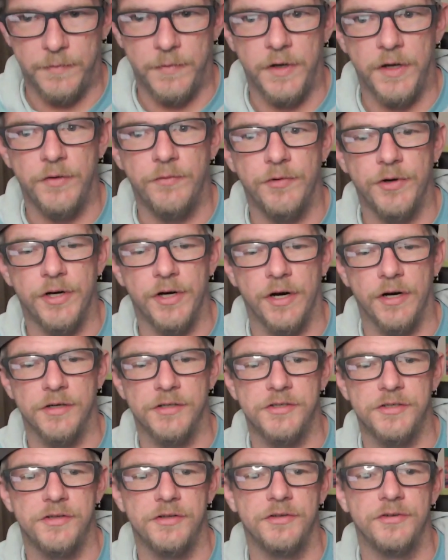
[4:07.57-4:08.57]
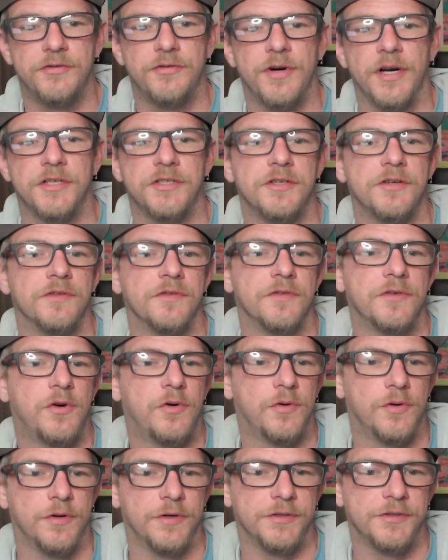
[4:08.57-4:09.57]
in regards to the direction of the
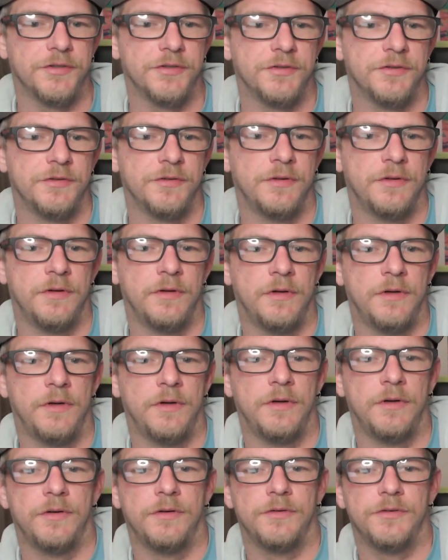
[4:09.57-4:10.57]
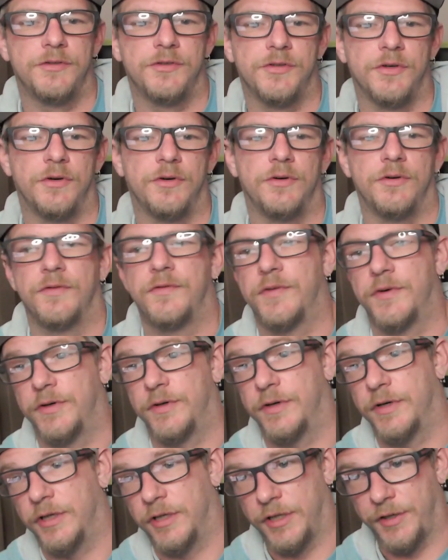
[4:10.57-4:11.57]
course. So for
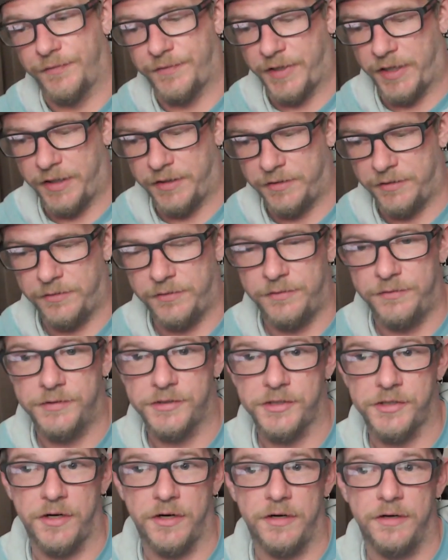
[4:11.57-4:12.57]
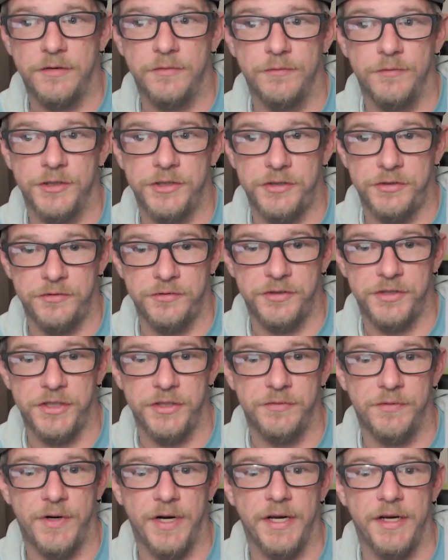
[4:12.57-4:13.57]
a left-handed start, which you
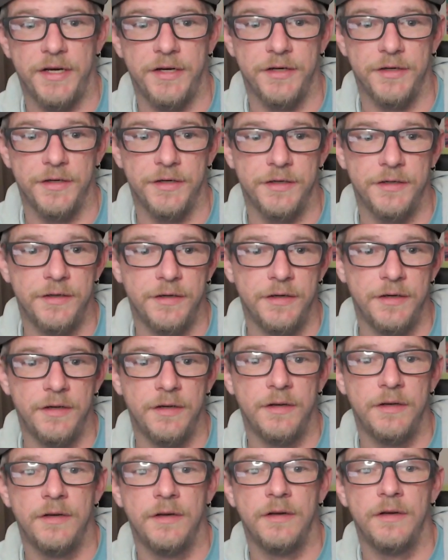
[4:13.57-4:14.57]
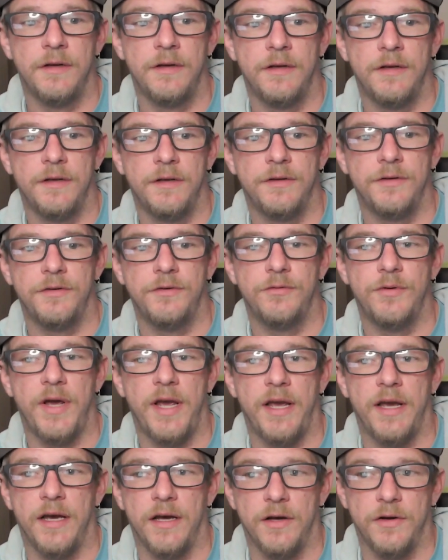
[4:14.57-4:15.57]
see right here, you
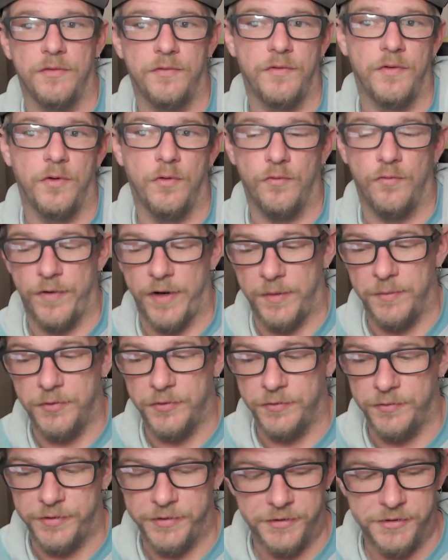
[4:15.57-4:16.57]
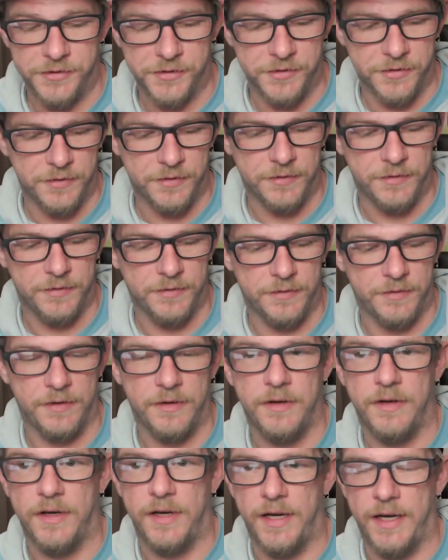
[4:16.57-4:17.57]
have red buoys,
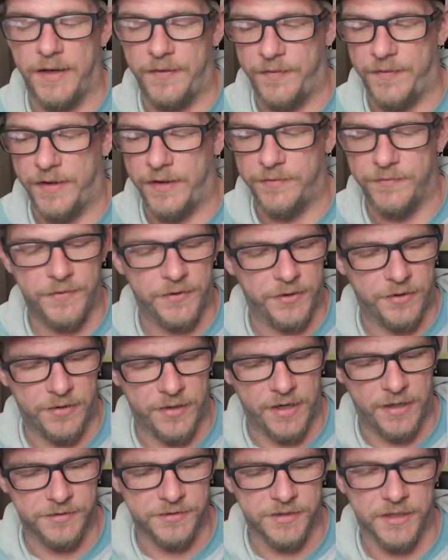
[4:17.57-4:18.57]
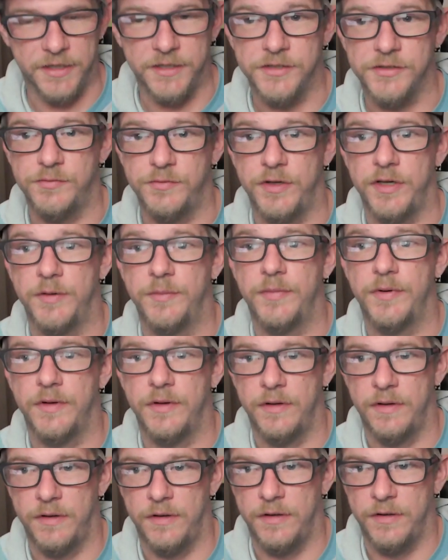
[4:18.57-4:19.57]
and then for your outside sweep
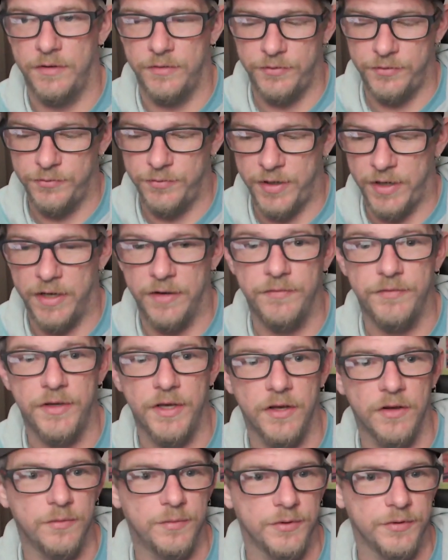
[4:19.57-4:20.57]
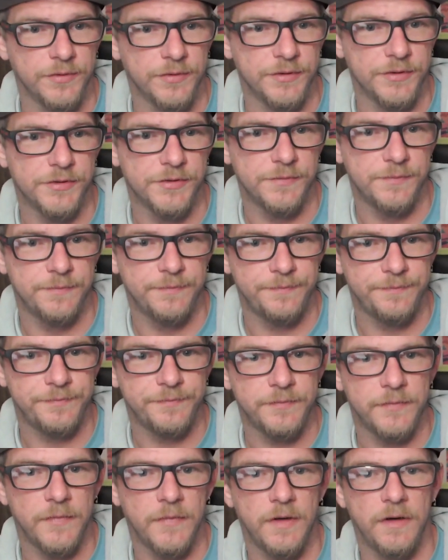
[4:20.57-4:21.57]
you have yellow buoys.
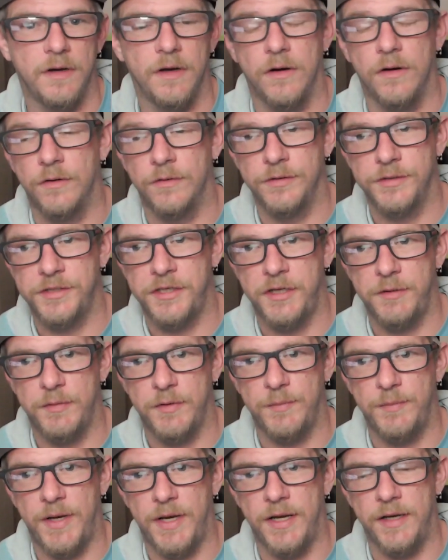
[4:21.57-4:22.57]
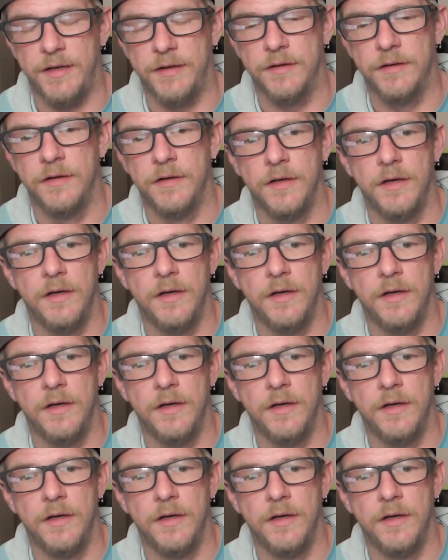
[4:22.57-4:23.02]
Now, always keep in mind,